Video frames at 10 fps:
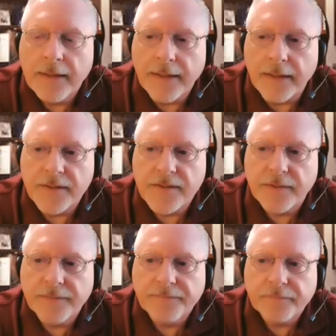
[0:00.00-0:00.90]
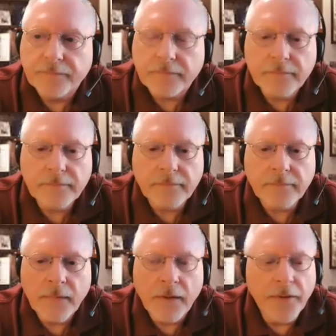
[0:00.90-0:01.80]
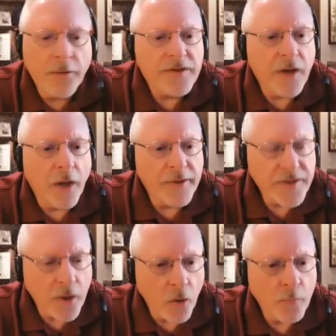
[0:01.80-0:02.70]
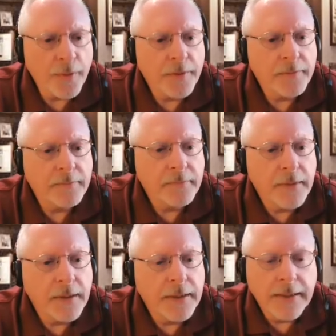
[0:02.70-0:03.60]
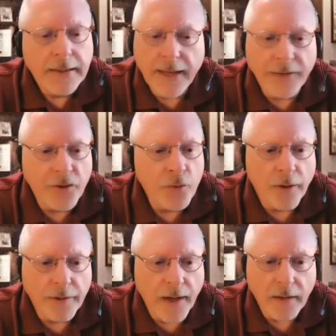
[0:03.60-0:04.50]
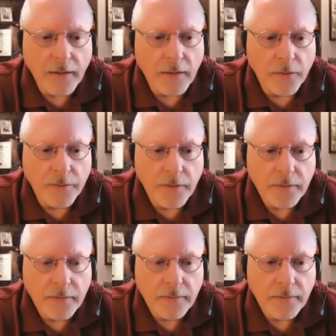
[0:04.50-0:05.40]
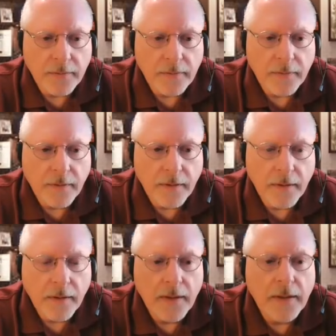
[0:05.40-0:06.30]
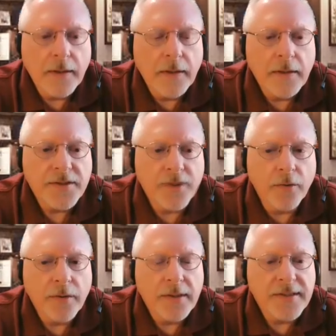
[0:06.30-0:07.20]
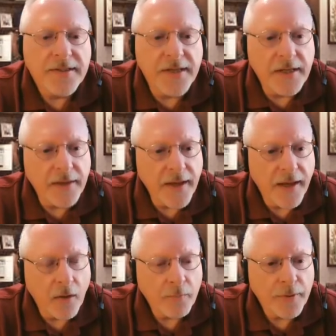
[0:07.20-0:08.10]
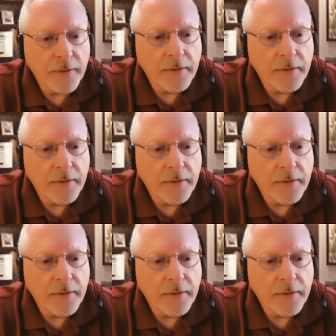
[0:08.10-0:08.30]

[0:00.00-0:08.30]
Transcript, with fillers: is there is always hope and you are not alone hmm. so seek the help